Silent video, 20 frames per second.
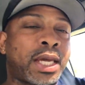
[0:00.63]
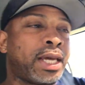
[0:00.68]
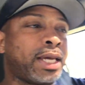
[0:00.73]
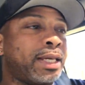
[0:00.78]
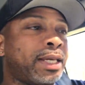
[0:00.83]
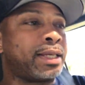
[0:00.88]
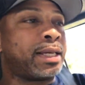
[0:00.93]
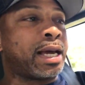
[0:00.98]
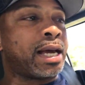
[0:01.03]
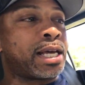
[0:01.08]

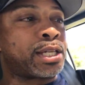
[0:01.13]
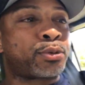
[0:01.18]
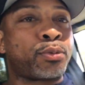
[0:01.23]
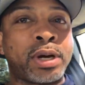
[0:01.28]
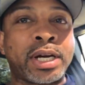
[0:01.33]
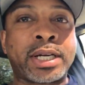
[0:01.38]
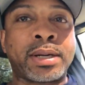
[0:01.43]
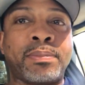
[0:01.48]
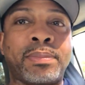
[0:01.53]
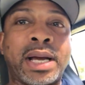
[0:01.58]
Hey guys,
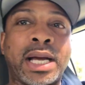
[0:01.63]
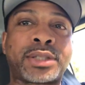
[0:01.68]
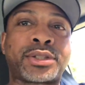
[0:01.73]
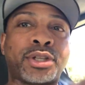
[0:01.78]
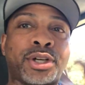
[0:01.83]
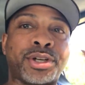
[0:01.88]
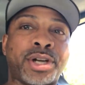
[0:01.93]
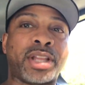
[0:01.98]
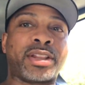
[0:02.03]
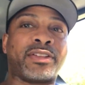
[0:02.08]
welcome back
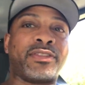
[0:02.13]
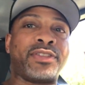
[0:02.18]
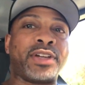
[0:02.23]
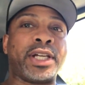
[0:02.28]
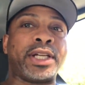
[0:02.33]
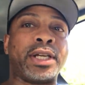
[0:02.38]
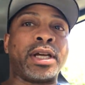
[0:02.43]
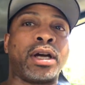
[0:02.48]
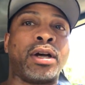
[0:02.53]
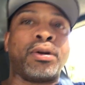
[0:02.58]
to another
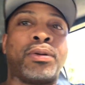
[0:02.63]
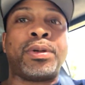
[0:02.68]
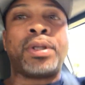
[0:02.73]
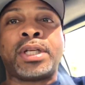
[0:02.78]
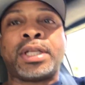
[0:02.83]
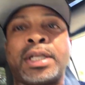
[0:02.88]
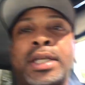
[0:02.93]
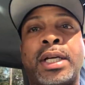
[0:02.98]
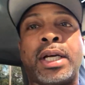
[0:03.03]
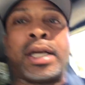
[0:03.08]
video.
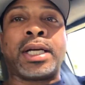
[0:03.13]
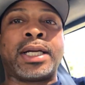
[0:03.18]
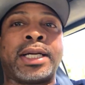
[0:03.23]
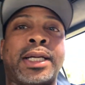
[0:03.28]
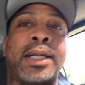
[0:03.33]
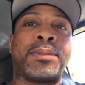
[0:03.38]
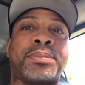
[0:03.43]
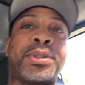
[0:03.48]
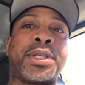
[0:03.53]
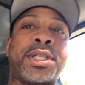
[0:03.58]

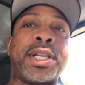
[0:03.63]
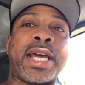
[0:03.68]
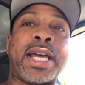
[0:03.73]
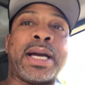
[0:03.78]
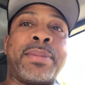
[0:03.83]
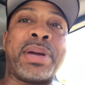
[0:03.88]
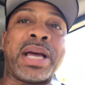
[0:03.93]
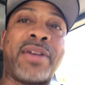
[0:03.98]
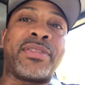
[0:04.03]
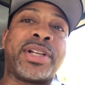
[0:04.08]
Uh, today
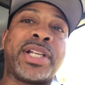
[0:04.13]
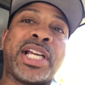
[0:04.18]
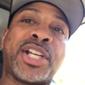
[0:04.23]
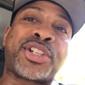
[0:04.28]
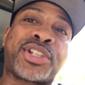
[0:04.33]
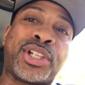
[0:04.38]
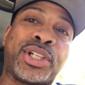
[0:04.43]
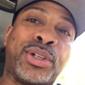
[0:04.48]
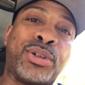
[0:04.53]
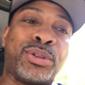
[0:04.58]
I'm having
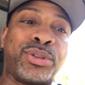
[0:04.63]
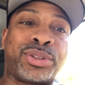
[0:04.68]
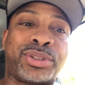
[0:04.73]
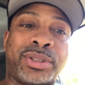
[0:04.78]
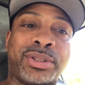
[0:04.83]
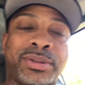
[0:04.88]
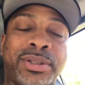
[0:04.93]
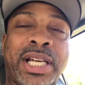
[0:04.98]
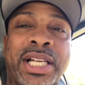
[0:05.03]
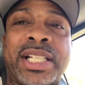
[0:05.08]

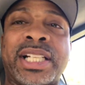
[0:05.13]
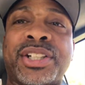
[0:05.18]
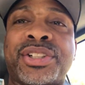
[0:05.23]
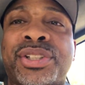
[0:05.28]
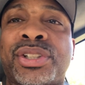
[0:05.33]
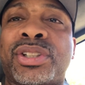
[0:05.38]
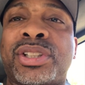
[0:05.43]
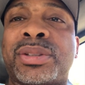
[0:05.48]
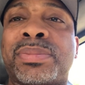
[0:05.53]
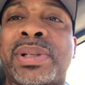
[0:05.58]
issues, not
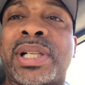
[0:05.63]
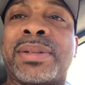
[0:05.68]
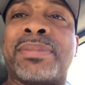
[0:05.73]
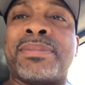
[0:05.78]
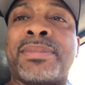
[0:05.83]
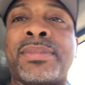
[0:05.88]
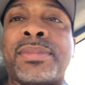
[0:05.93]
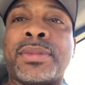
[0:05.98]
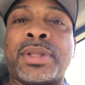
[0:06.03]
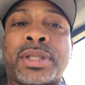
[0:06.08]
issues, but
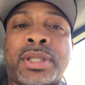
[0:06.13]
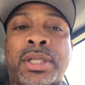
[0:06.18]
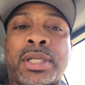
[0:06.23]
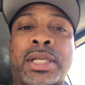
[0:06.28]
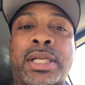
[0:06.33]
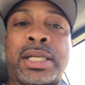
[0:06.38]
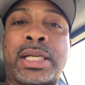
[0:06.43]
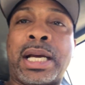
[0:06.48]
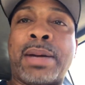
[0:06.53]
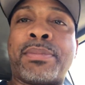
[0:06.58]

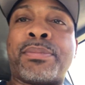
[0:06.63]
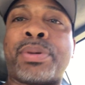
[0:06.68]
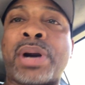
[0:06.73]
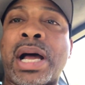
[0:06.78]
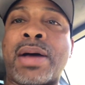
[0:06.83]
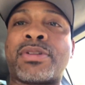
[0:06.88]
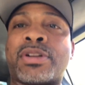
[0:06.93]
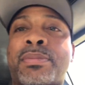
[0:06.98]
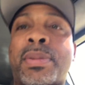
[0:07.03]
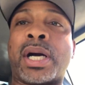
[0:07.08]
I'm a
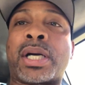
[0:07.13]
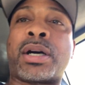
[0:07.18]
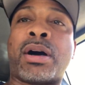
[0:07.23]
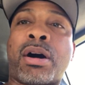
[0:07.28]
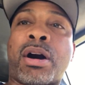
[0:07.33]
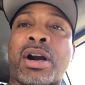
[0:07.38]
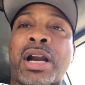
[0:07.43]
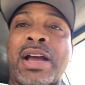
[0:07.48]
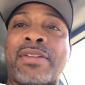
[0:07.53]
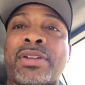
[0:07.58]
problem in my
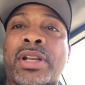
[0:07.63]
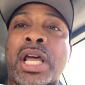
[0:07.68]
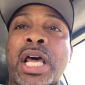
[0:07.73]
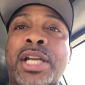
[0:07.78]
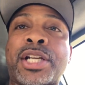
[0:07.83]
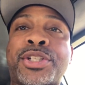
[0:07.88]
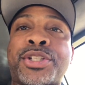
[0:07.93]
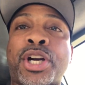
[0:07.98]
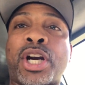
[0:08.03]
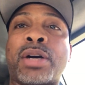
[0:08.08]
car have a
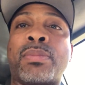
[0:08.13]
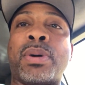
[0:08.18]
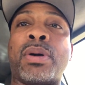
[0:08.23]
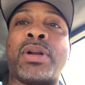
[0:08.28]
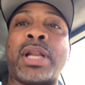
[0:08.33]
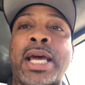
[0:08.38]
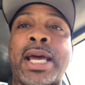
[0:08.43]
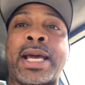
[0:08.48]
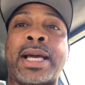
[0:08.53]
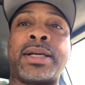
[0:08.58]
lot of turbo
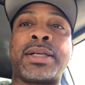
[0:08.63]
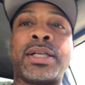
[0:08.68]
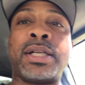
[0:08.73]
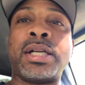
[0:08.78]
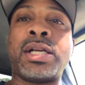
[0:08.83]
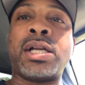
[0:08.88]
lag.